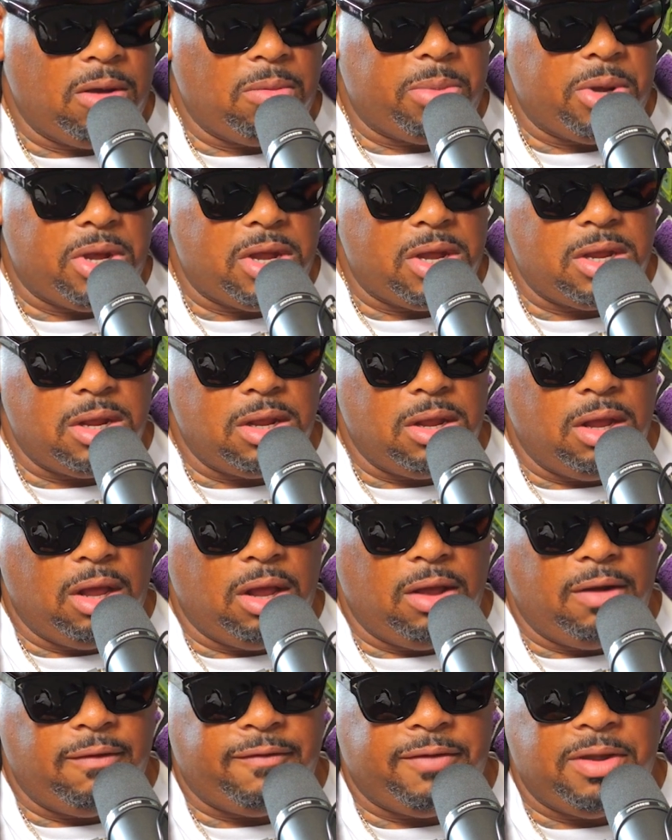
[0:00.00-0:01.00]
but
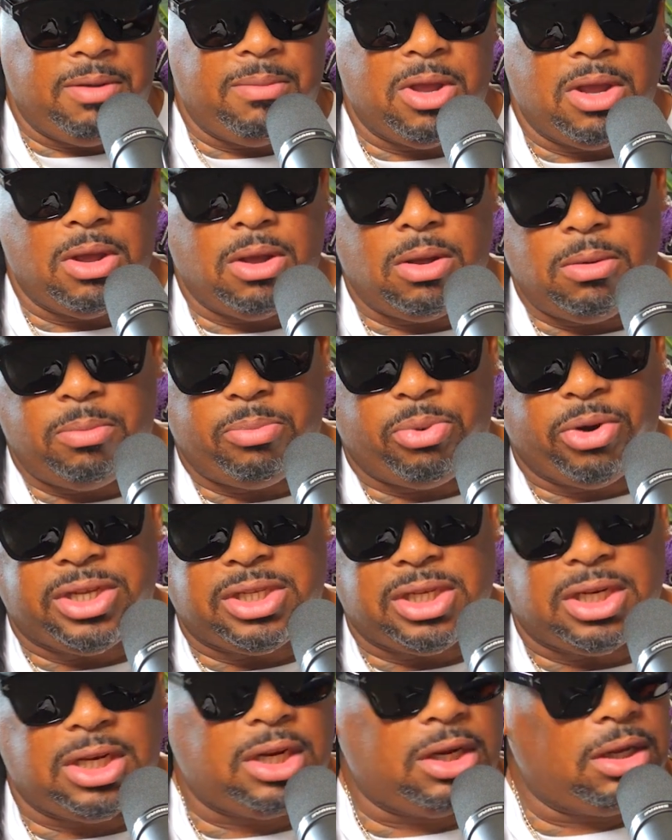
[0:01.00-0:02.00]
female
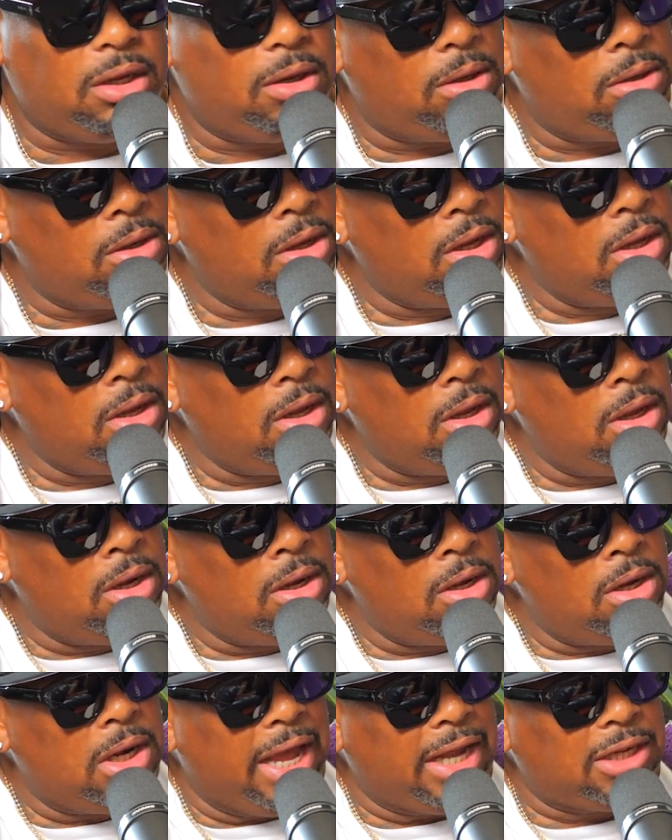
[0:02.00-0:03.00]
president of
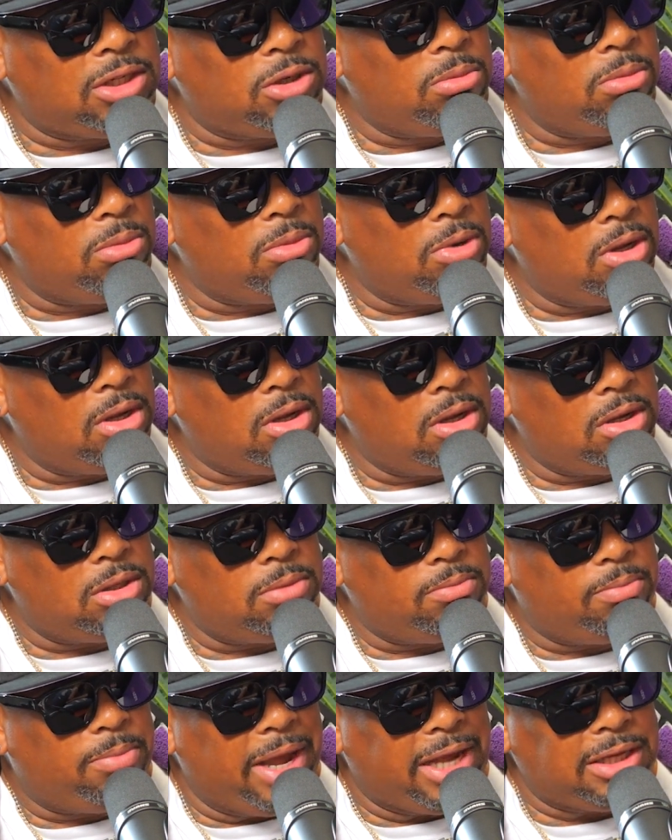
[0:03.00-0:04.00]
National
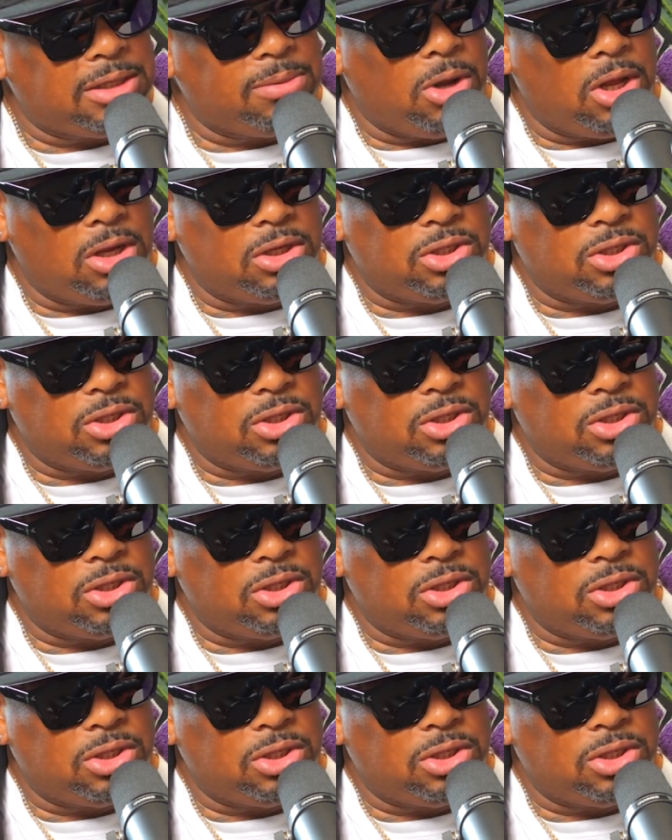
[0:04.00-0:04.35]
Basketball